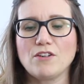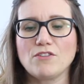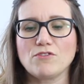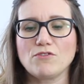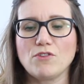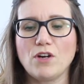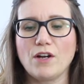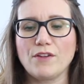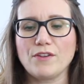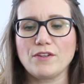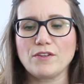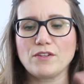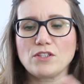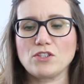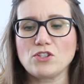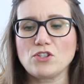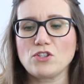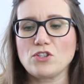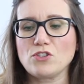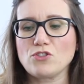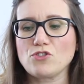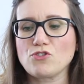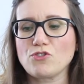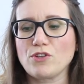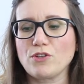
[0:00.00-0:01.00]
rather
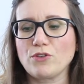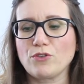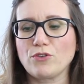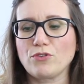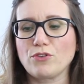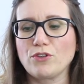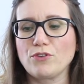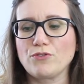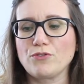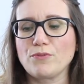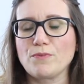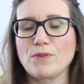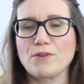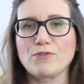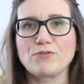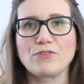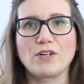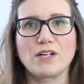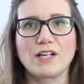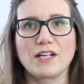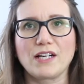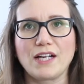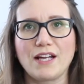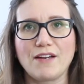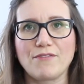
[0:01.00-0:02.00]
than drill through from the
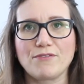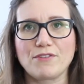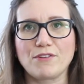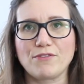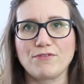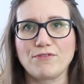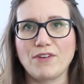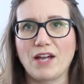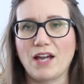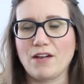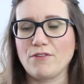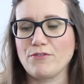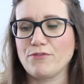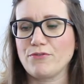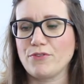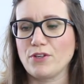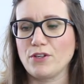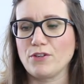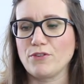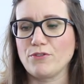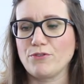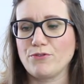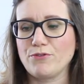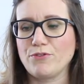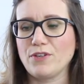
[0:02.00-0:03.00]
front and have the faff
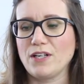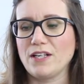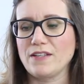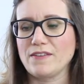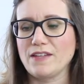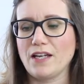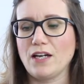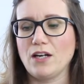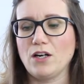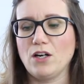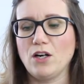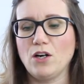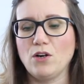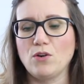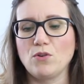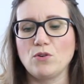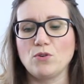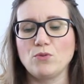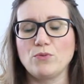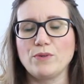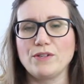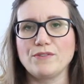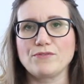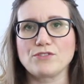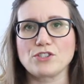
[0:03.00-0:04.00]
of filling that hole,
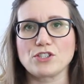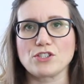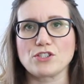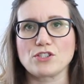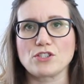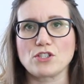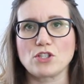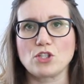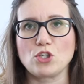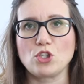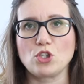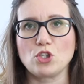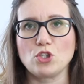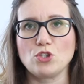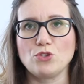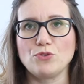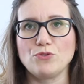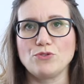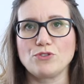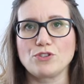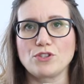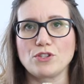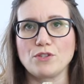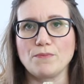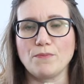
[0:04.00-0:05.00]
we've just
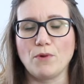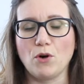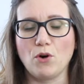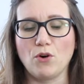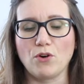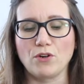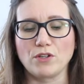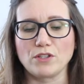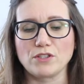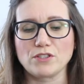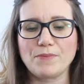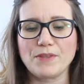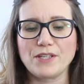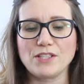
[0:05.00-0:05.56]
glued them on.